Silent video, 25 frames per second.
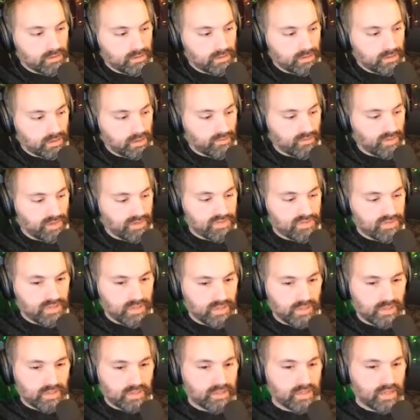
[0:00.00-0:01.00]
if I
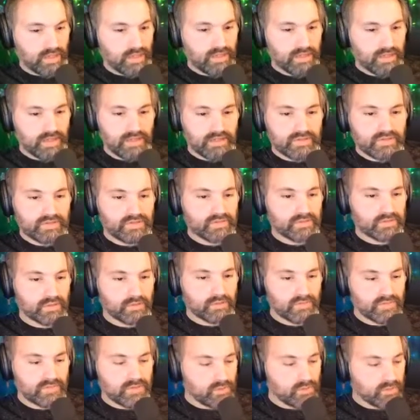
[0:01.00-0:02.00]
say like, hey guys,
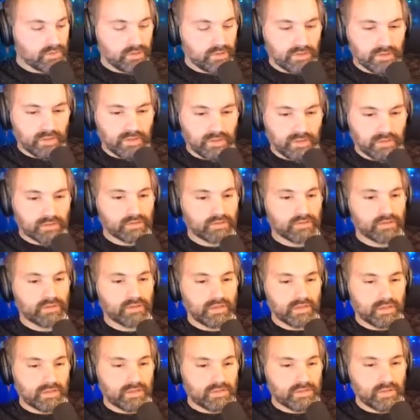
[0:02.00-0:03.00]
I'm doing a thing,
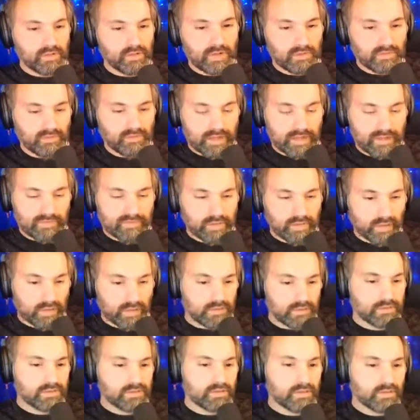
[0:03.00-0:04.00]
can you donate
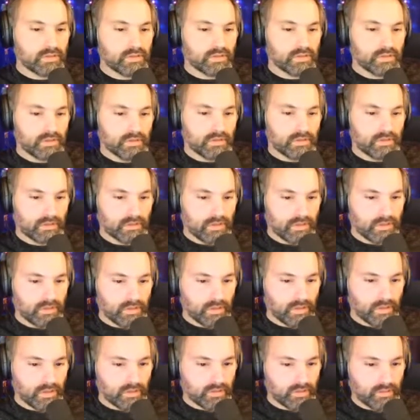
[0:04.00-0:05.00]
$5? You
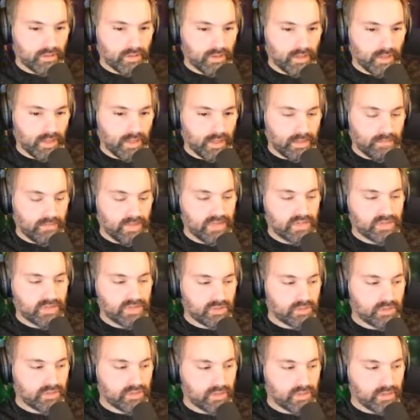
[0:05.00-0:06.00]
know, and make
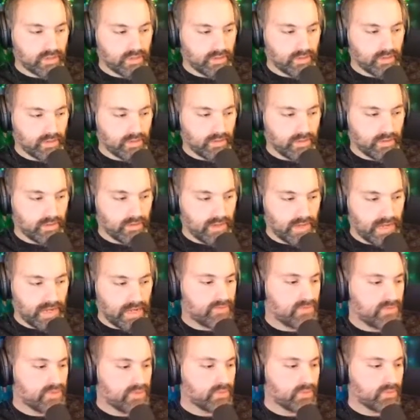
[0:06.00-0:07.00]
sure that they
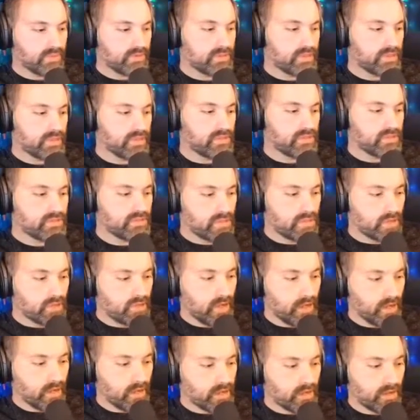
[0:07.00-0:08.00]
have the ability to
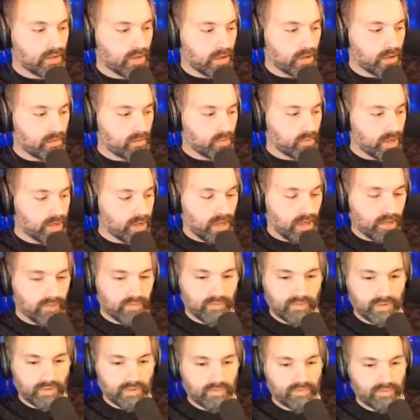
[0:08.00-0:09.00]
donate right off
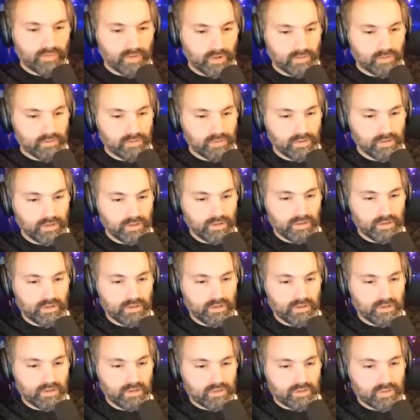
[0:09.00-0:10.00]
of their phone,
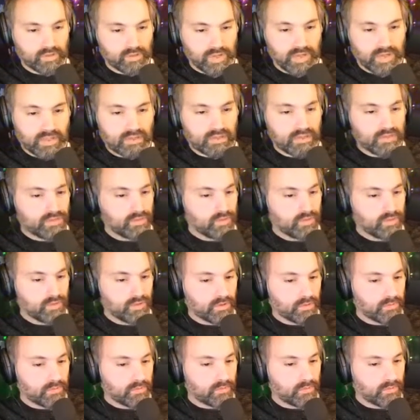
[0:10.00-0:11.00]
directly through
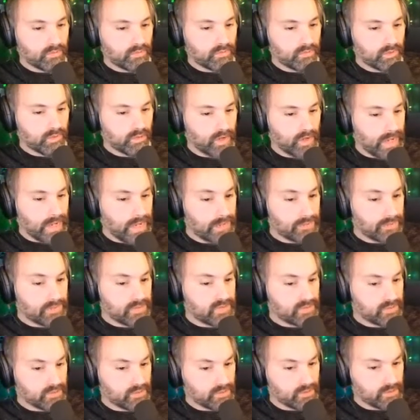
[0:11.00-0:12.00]
their
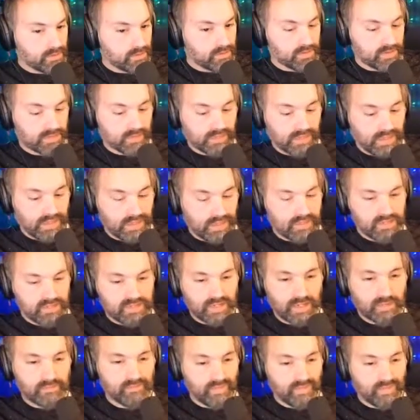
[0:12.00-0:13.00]
apps that they're using, Cash
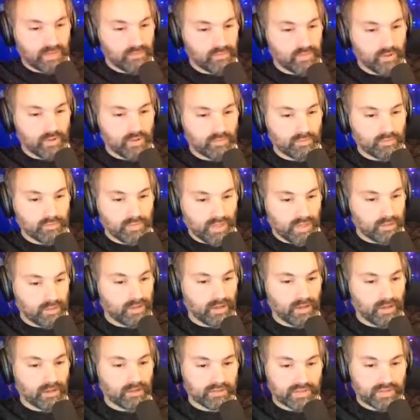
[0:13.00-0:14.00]
App, Venmo,
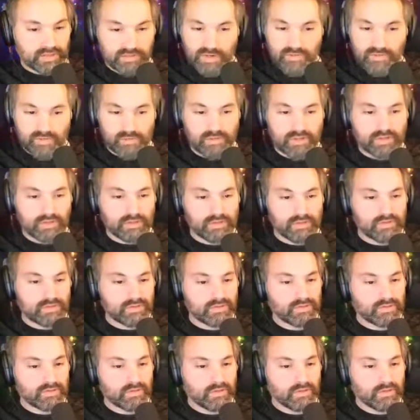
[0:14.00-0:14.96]
PayPal. That's what everybody uses.